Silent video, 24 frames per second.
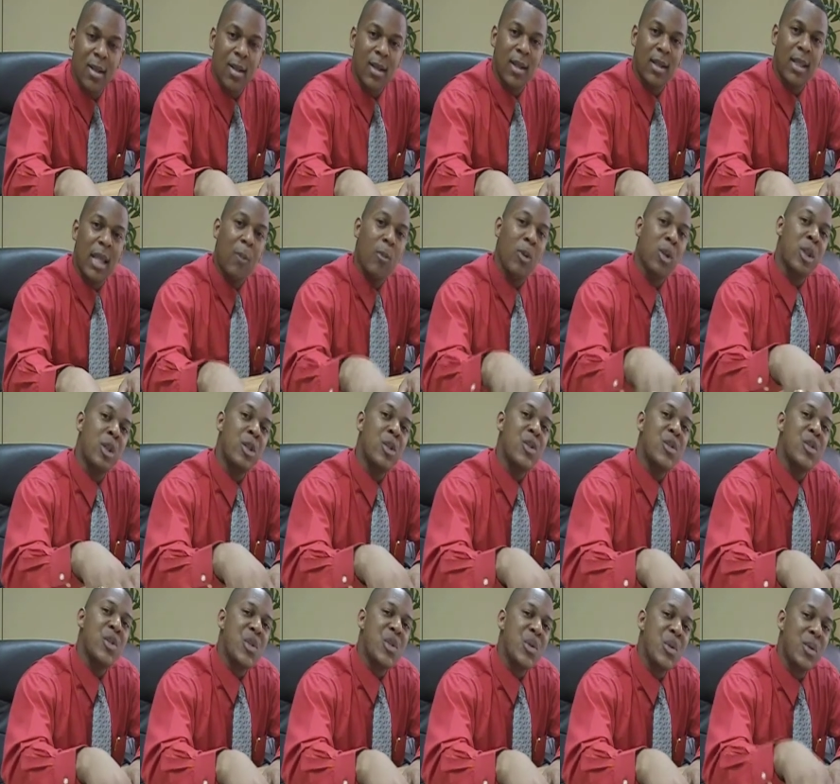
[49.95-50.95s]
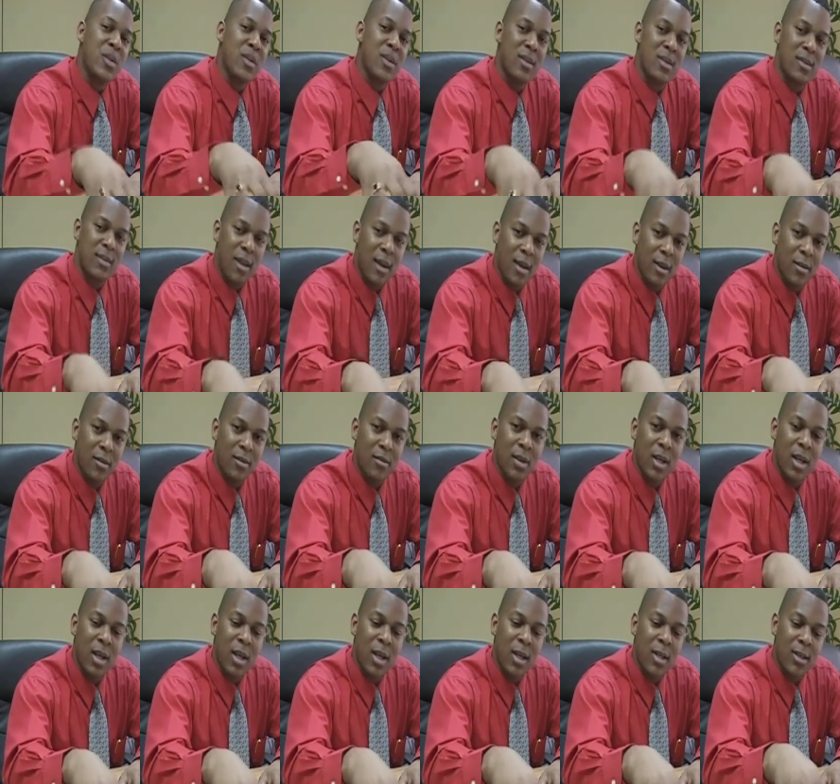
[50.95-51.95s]
and I will continue to serve
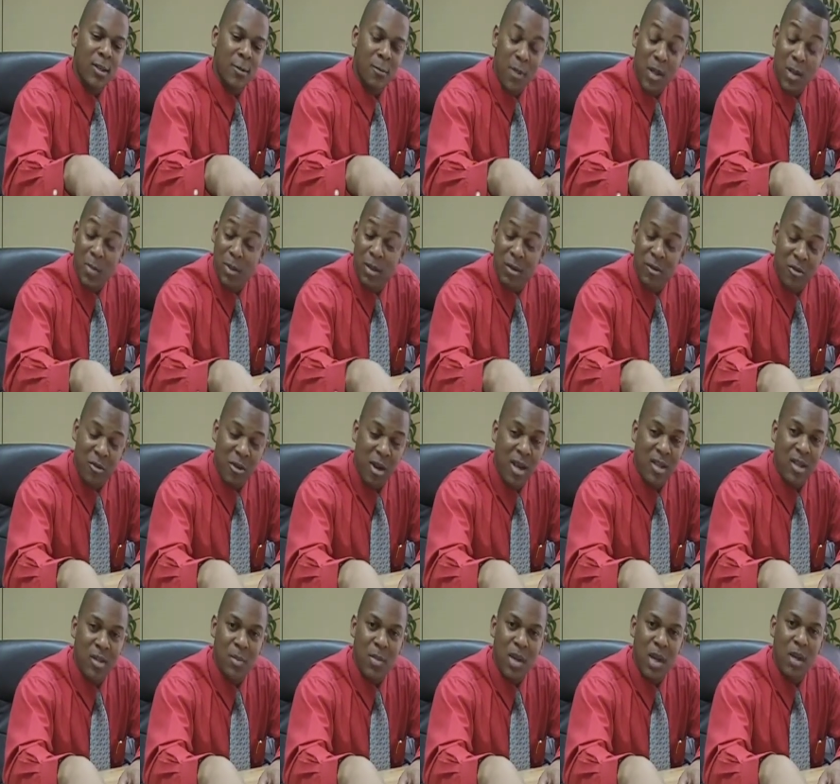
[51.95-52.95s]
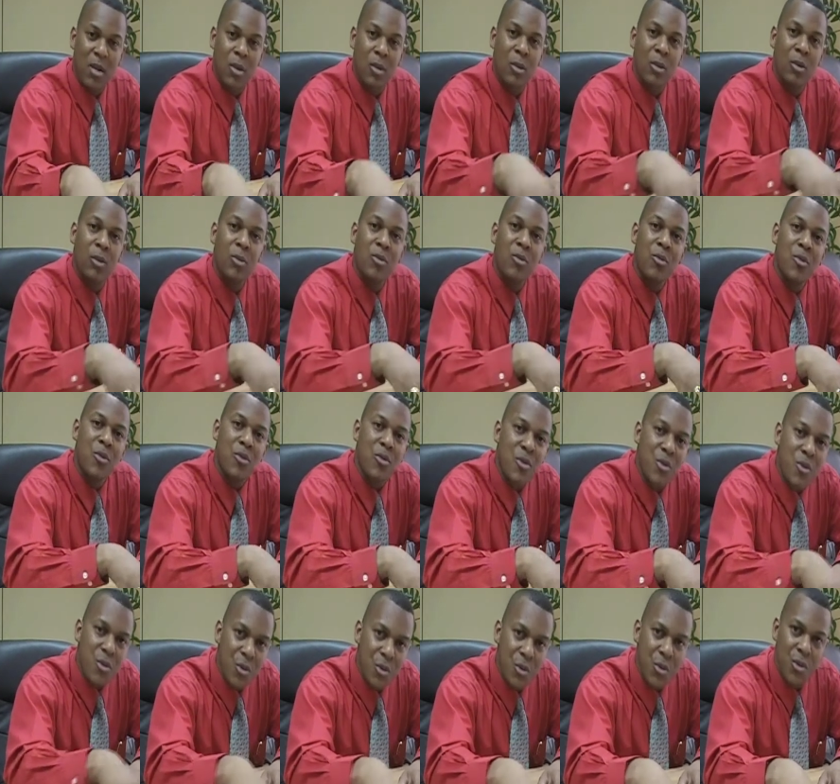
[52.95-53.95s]
the people of Trinidad and Tobago
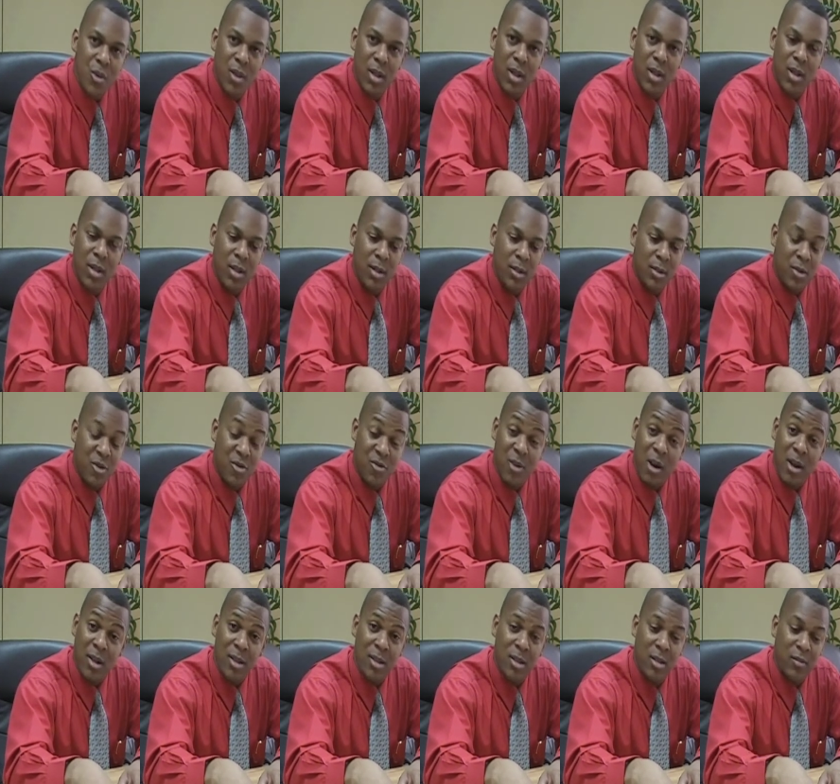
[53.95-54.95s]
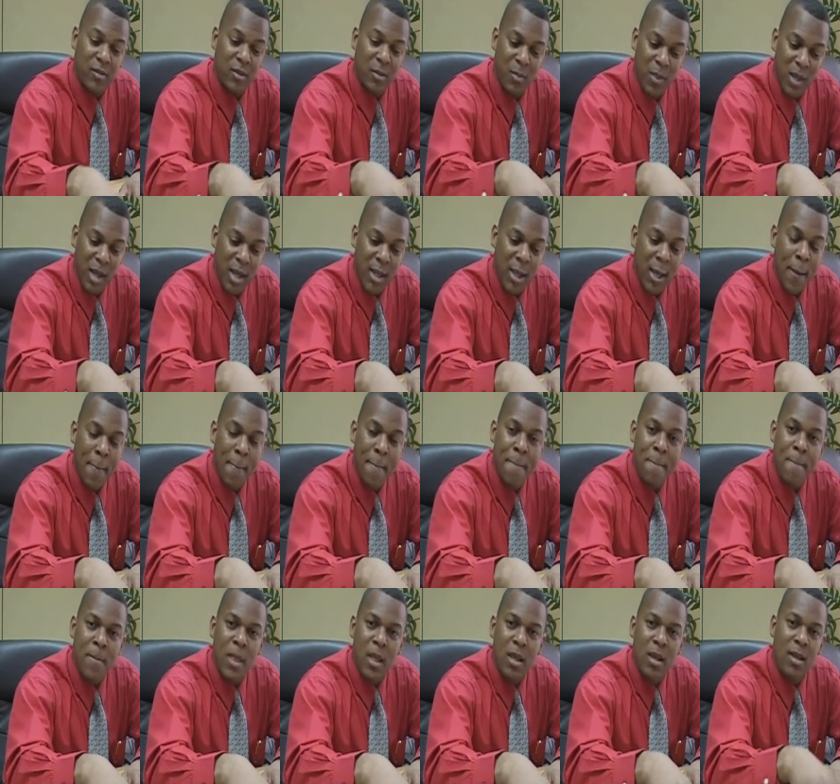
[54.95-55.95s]
through the structure of the PNM
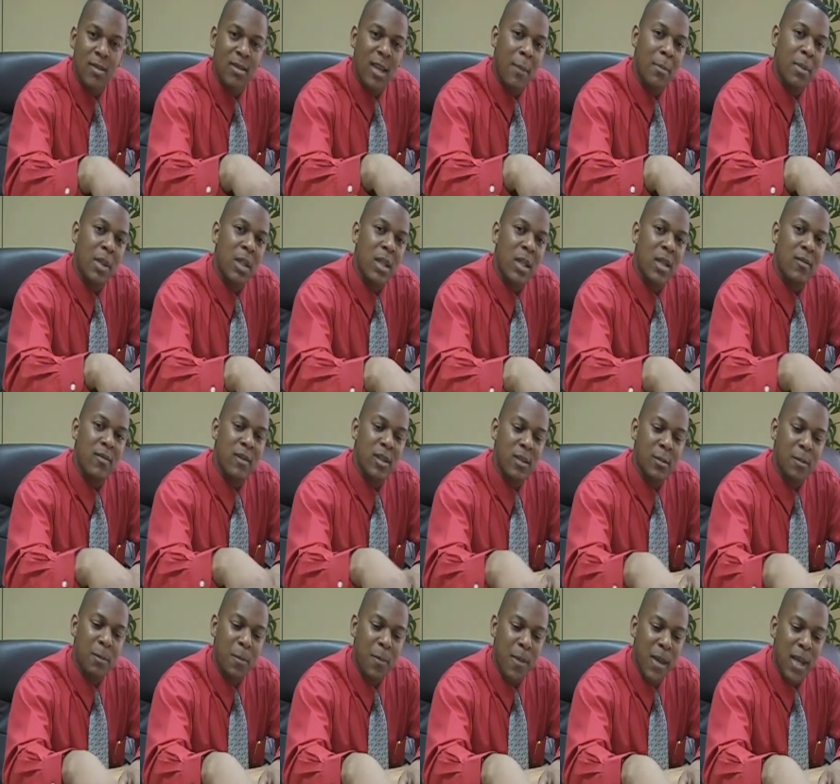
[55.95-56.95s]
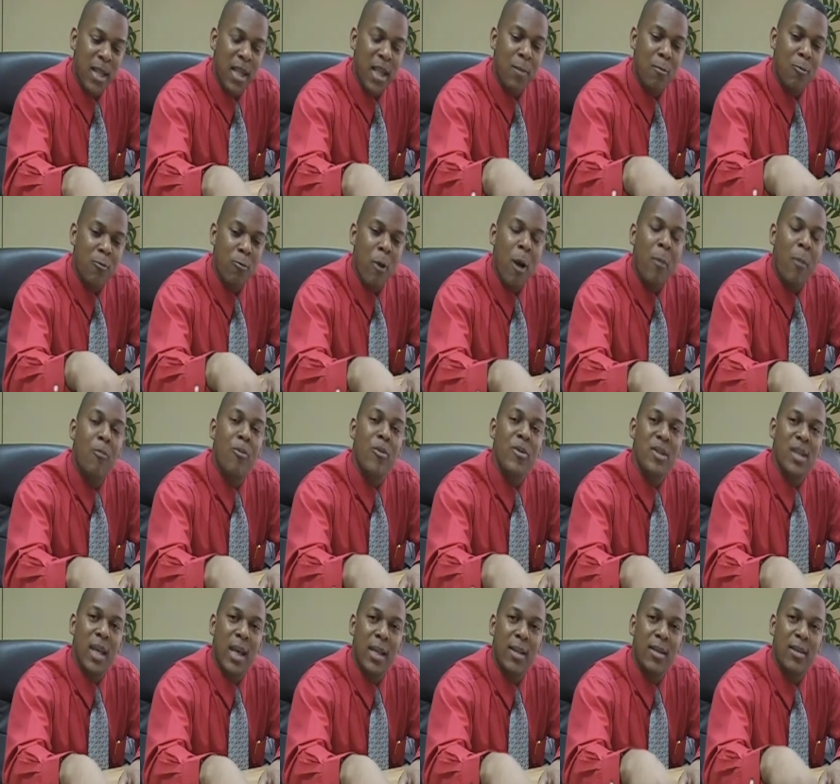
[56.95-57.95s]
because I believe that the PNM
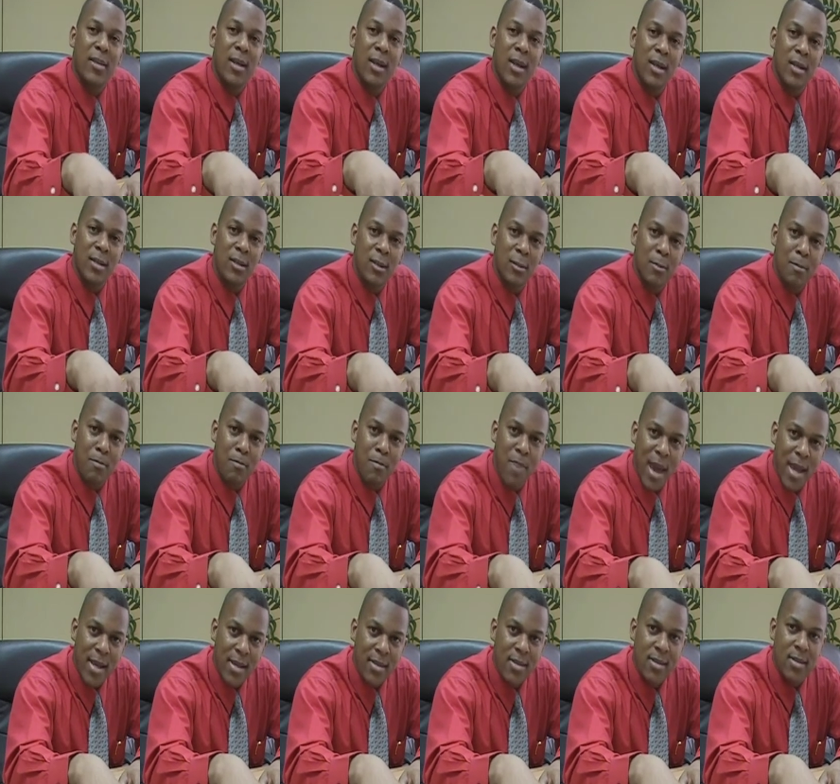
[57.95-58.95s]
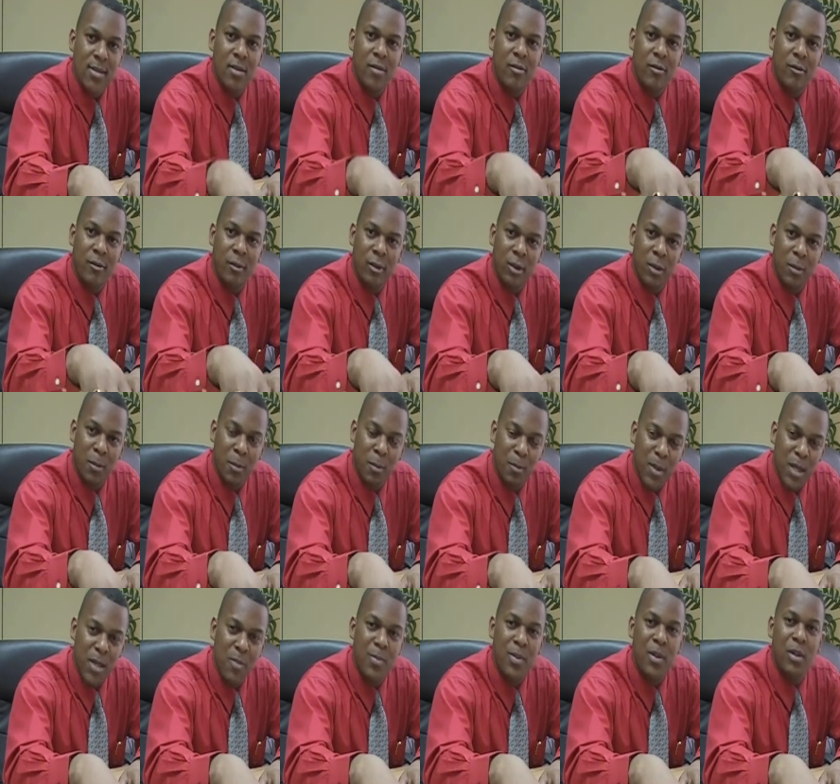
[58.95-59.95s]
represents the best for the
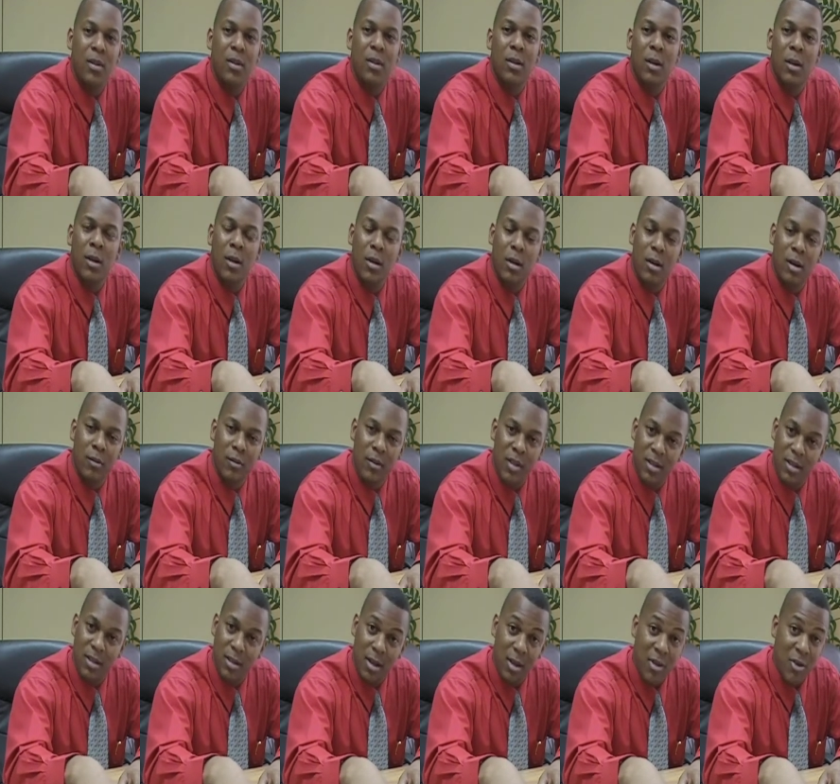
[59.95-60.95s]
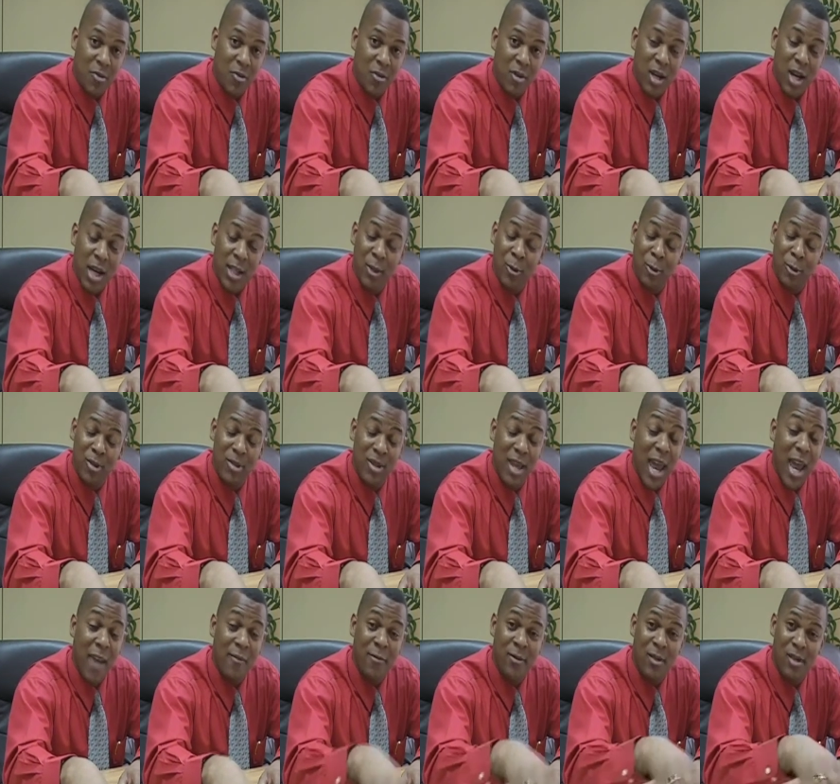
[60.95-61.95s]
people of this country. And notice I
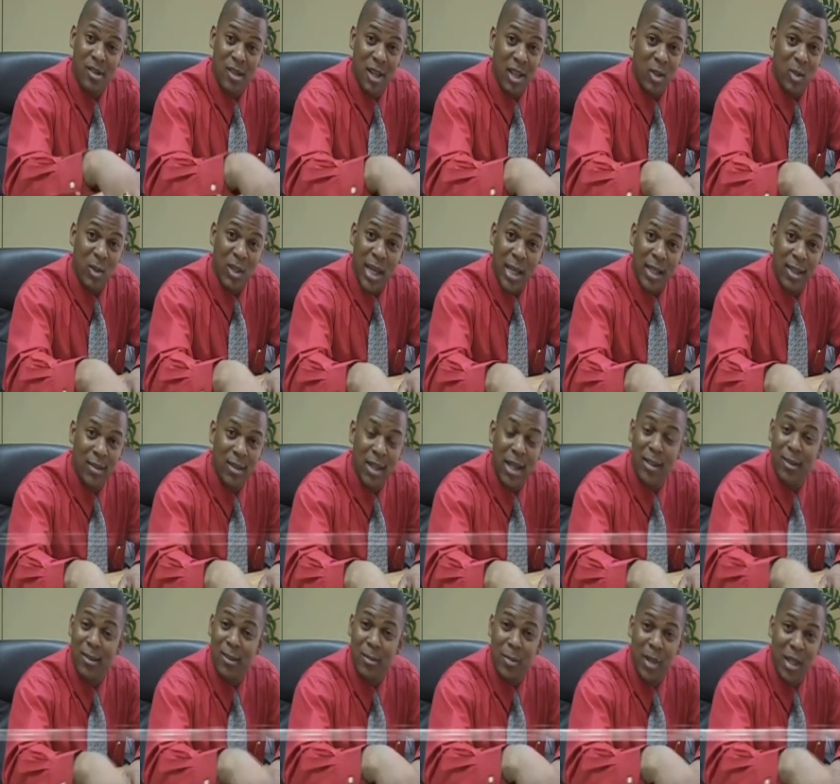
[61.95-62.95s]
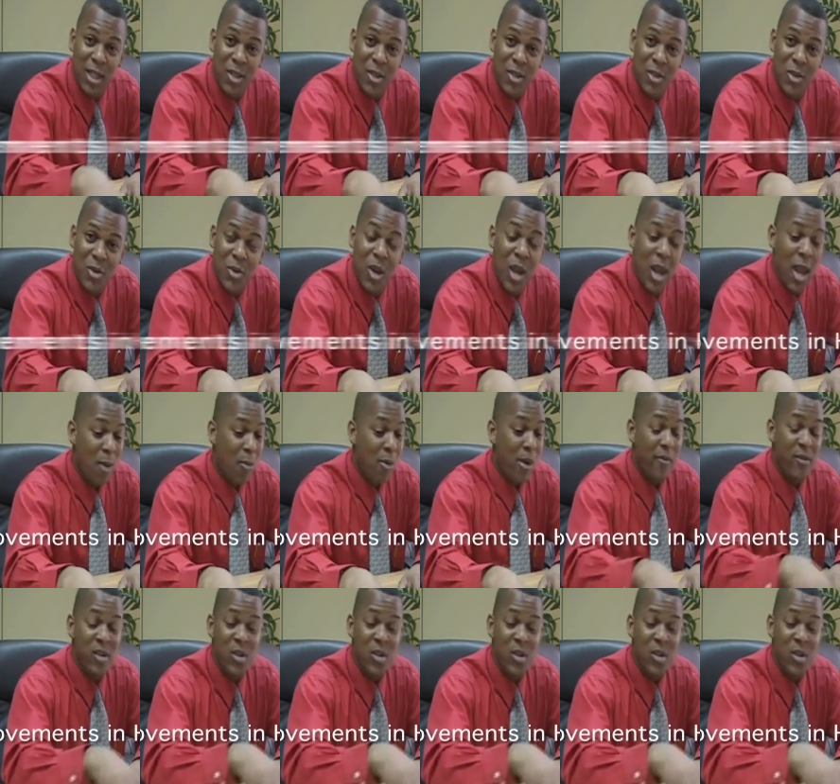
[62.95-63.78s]
haven't dealt with Harold. Health is the biggest issue. We haven't